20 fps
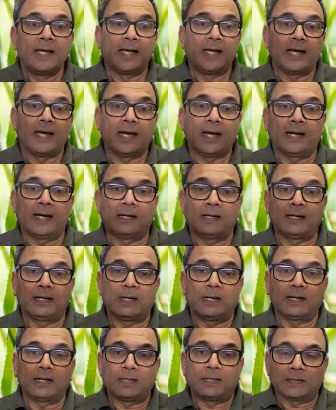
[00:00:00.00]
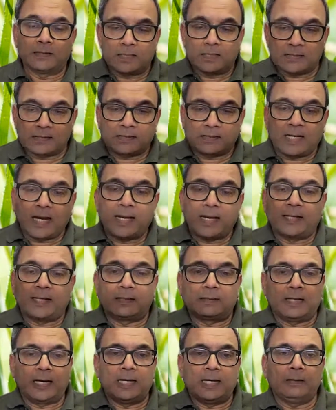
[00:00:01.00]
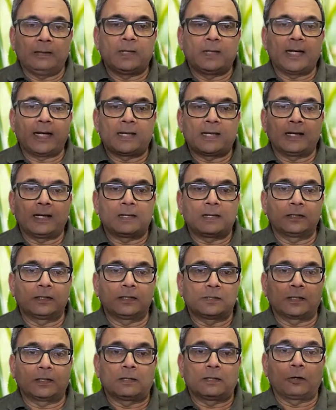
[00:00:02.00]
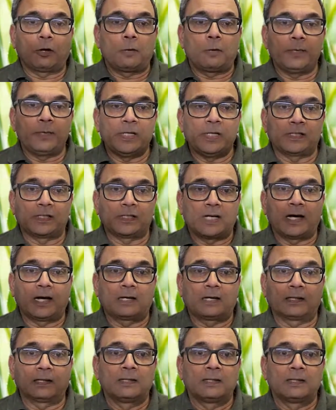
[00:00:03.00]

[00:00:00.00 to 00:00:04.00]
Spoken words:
And just like animal agriculture lobbies are